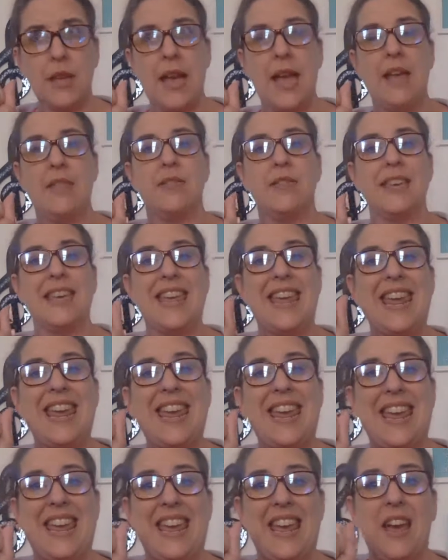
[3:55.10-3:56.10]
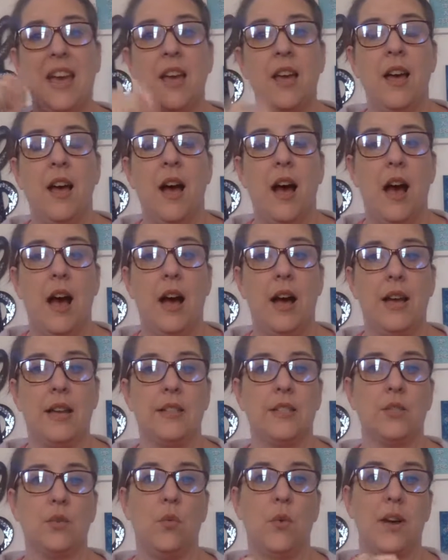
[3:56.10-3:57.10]
And the E
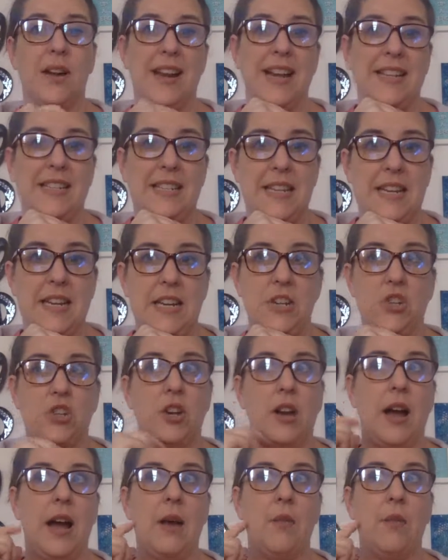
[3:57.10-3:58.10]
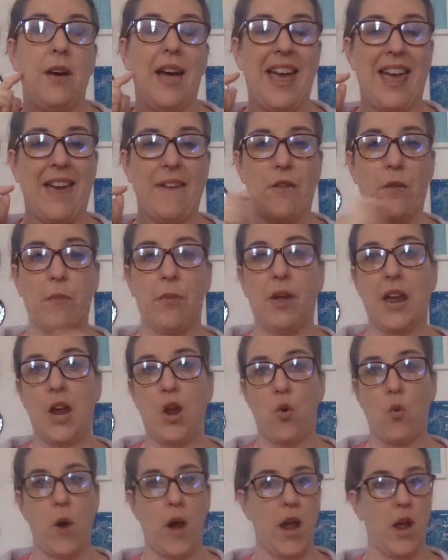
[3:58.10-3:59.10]
is the one I teach. I will have them play
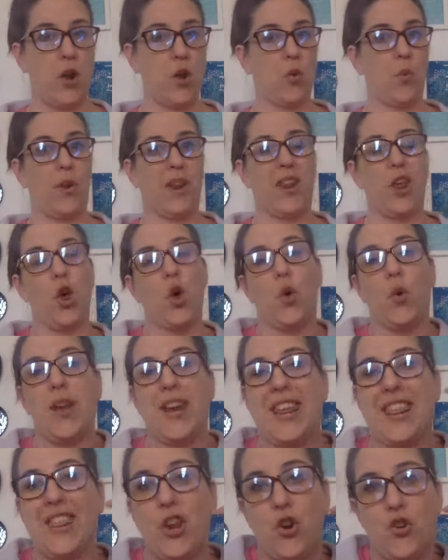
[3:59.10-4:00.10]
around with holding